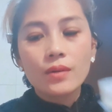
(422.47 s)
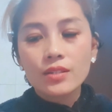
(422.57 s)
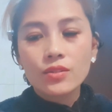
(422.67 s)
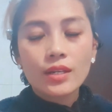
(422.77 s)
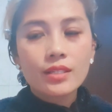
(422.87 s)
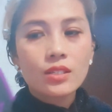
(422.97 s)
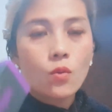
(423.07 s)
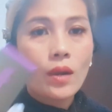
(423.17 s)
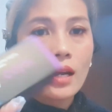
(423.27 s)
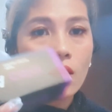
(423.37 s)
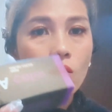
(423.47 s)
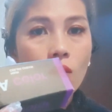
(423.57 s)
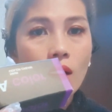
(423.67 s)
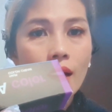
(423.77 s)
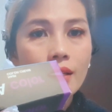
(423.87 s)
as you can see while
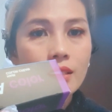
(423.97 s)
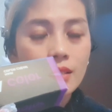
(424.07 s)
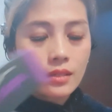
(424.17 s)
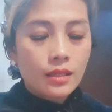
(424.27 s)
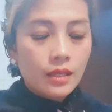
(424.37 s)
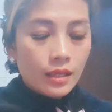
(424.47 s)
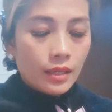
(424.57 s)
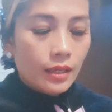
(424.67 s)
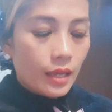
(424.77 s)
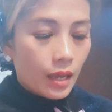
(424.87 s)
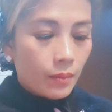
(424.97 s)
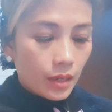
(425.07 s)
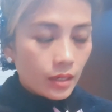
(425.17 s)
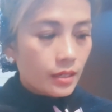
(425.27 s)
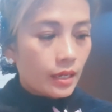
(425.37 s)
ago guys
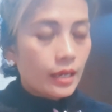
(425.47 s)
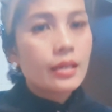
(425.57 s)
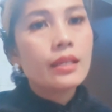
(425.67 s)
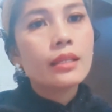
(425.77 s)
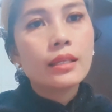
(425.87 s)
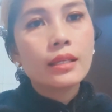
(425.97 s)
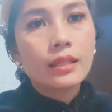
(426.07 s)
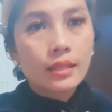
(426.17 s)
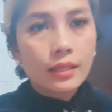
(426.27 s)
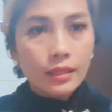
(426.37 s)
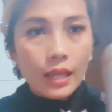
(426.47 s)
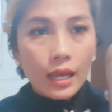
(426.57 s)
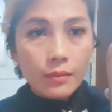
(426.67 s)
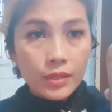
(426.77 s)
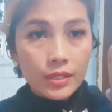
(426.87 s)
gamma and
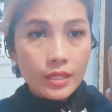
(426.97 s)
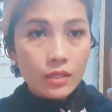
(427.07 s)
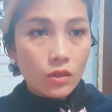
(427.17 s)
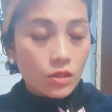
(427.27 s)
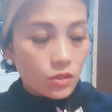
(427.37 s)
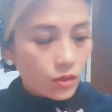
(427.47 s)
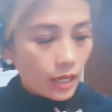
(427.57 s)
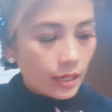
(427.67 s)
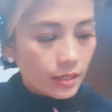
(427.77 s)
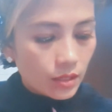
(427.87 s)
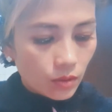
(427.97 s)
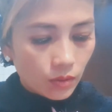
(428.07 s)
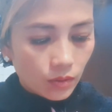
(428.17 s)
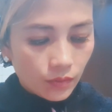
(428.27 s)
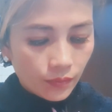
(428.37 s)
9% also guys
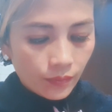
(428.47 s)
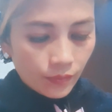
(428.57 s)
so